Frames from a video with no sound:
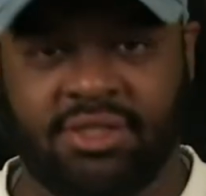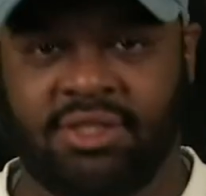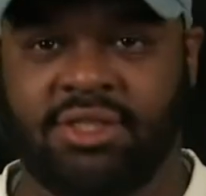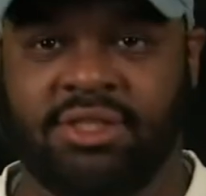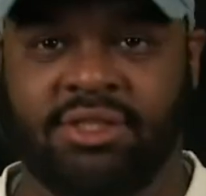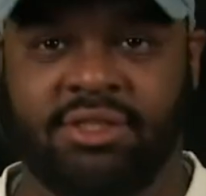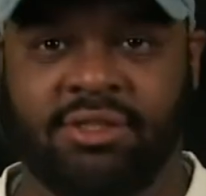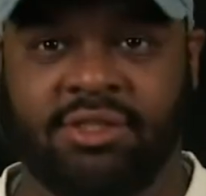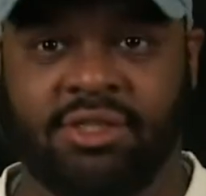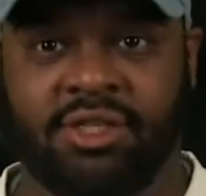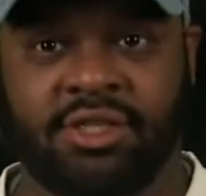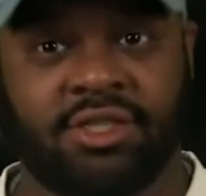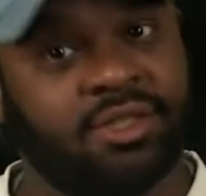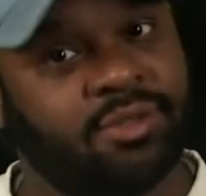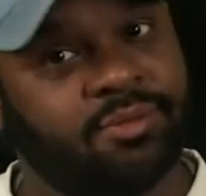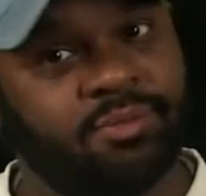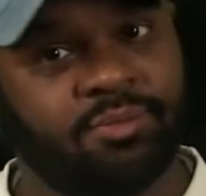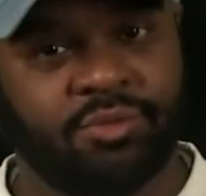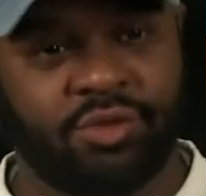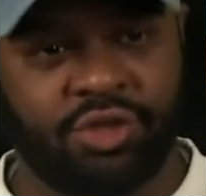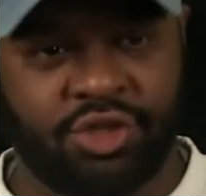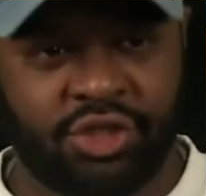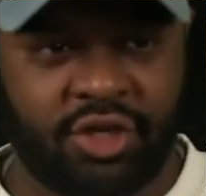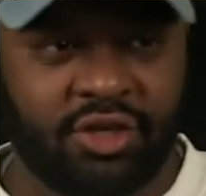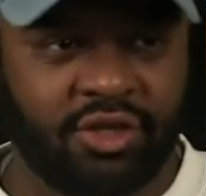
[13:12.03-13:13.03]
and just
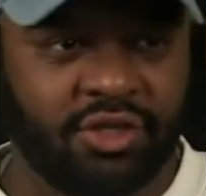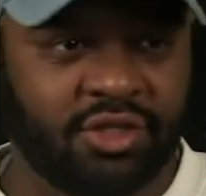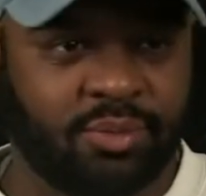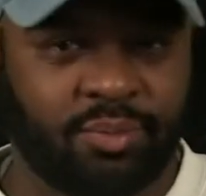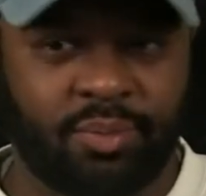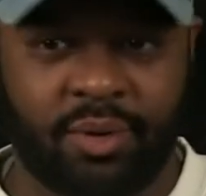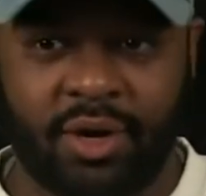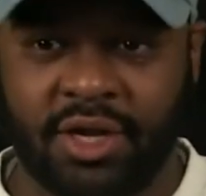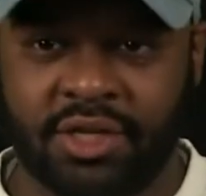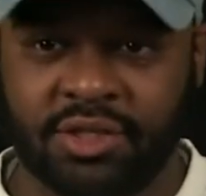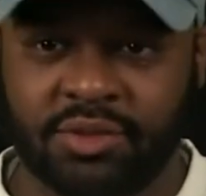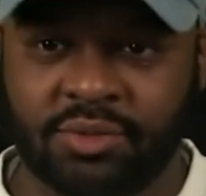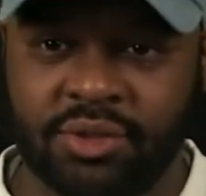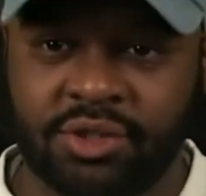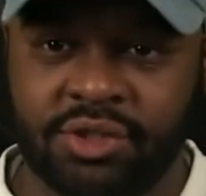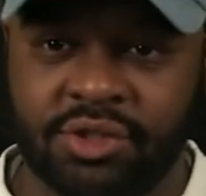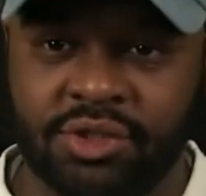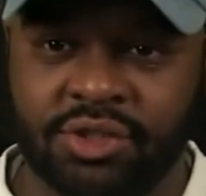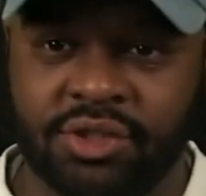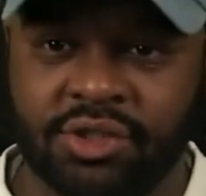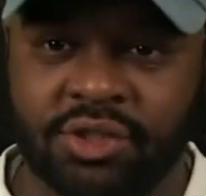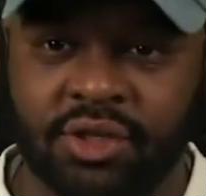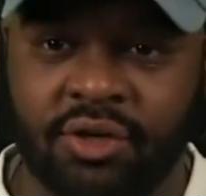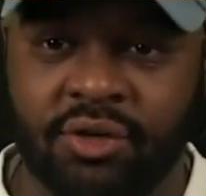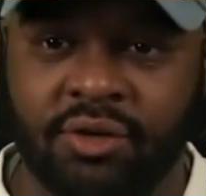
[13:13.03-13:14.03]
share the surprise with you.
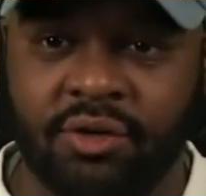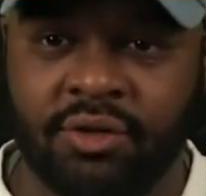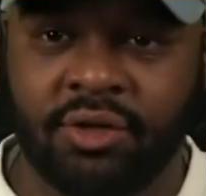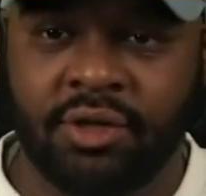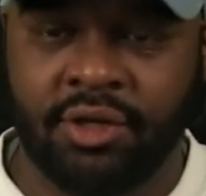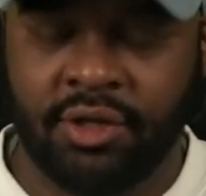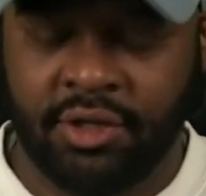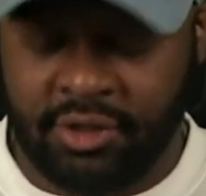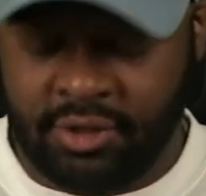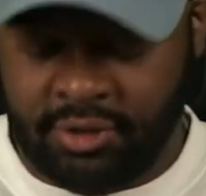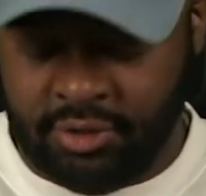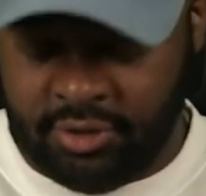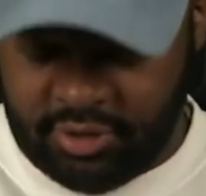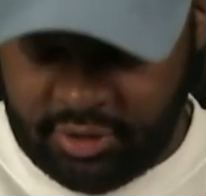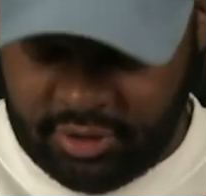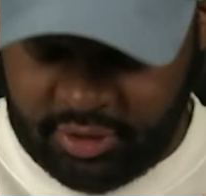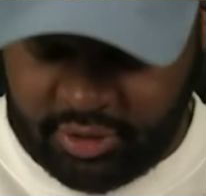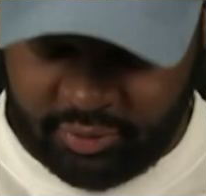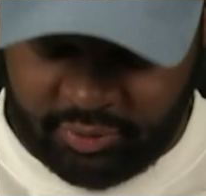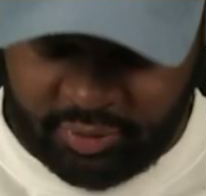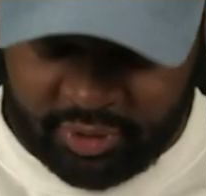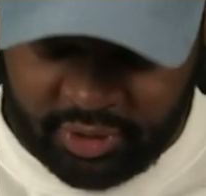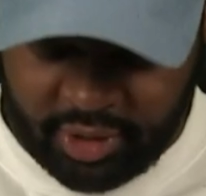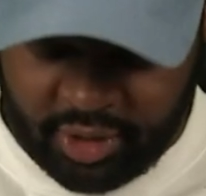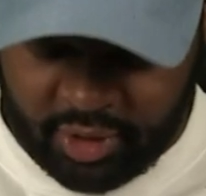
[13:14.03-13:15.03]
So
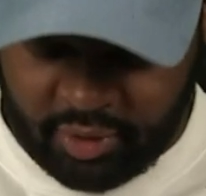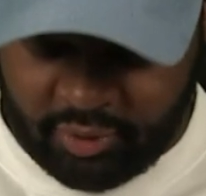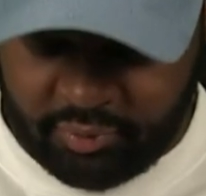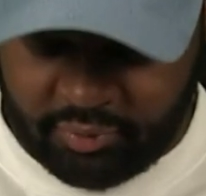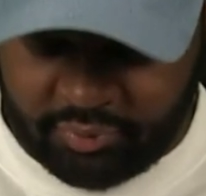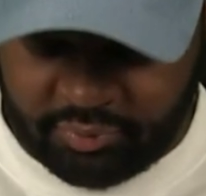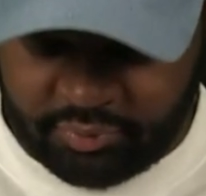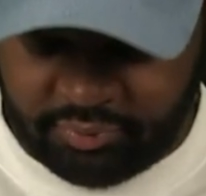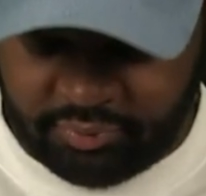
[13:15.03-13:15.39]
here we go.